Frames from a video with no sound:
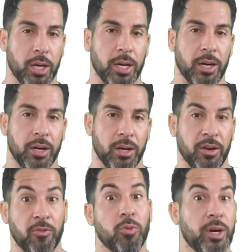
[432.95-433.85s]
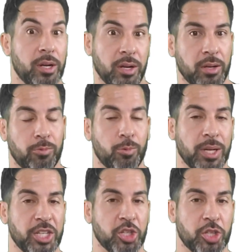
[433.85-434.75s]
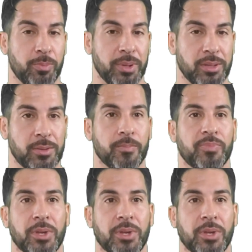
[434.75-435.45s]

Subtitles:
of what a relationship is.